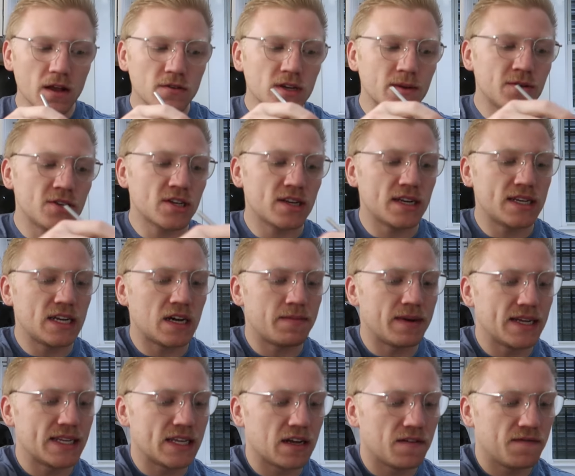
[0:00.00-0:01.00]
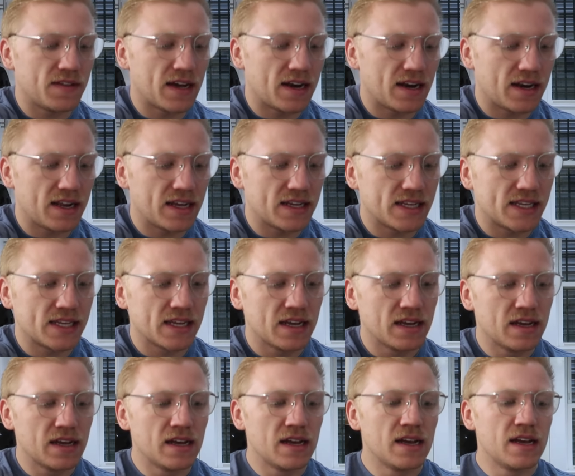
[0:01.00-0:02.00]
So I'm just gonna tell myself that it is.
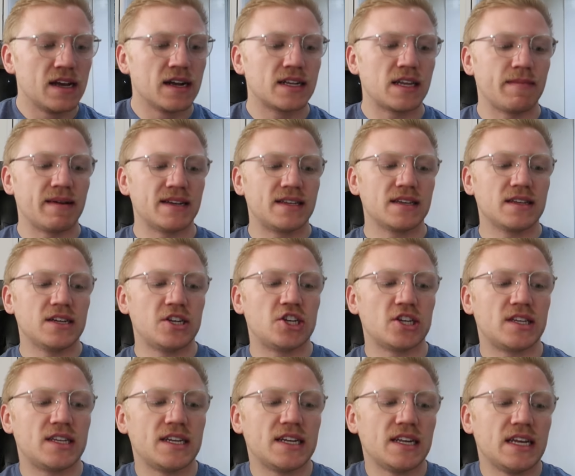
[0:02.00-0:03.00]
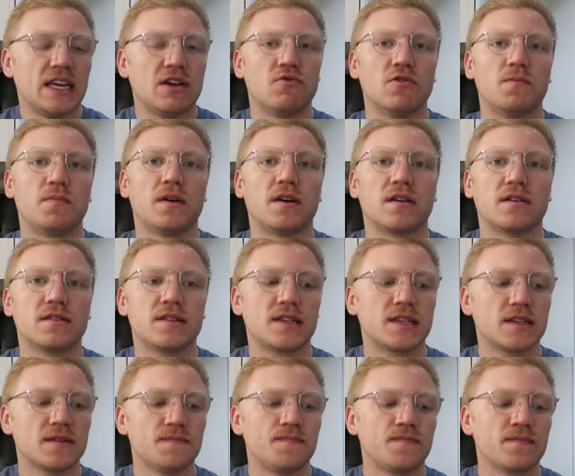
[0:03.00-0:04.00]
Cause I basically just did equal
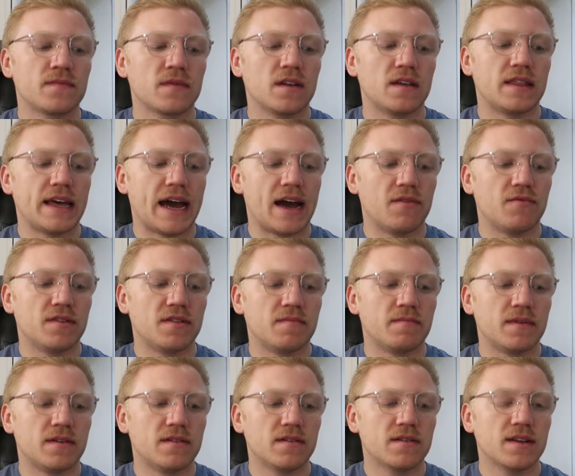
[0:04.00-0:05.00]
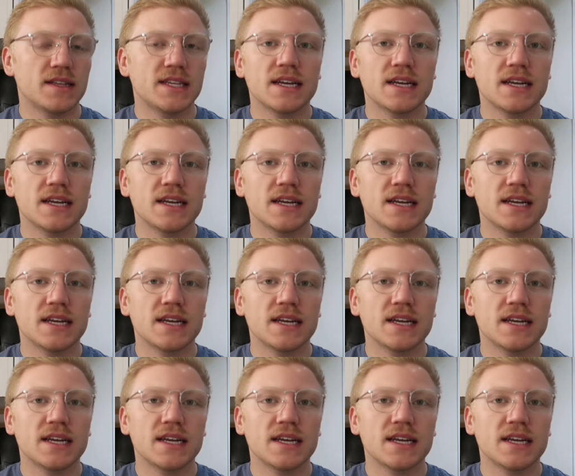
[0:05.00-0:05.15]
parts that with milk.